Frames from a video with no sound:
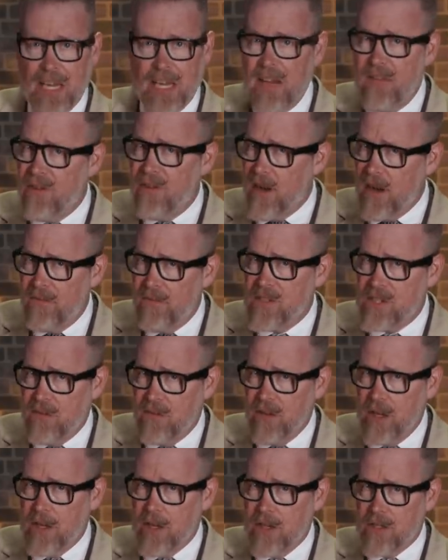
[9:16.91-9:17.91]
even if
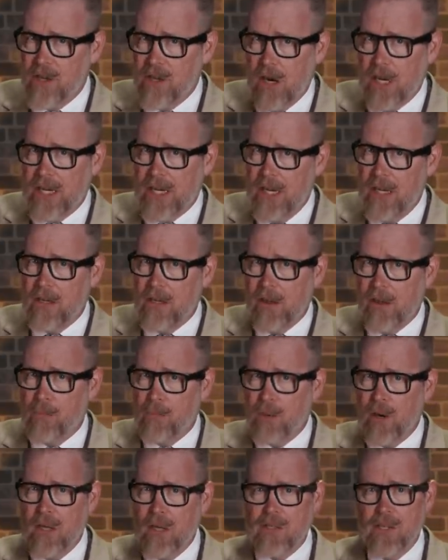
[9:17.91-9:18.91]
civilians are killed in the
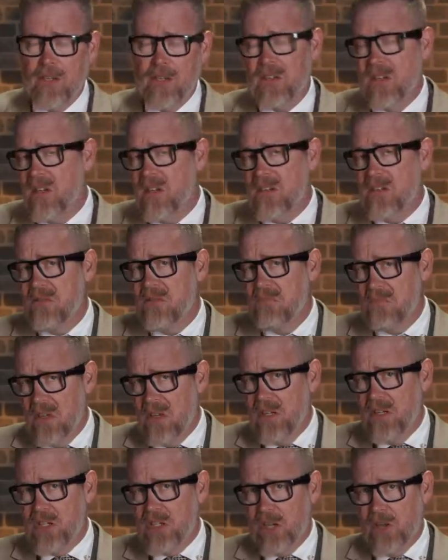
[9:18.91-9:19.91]
process, is
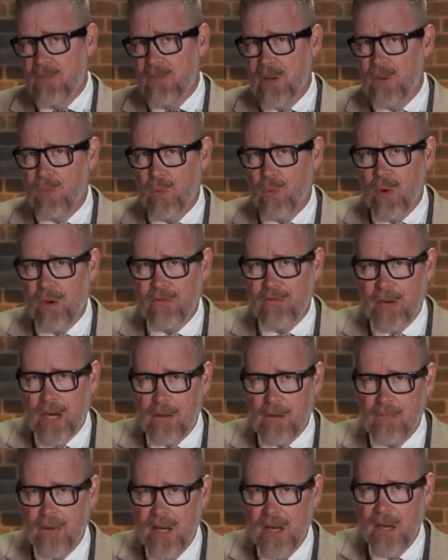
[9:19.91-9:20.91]
legitimate
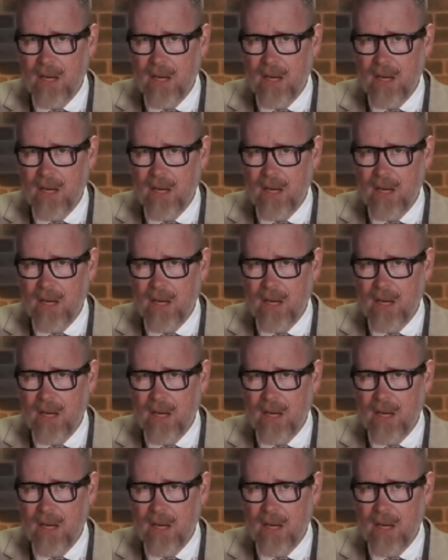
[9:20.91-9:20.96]
warfare.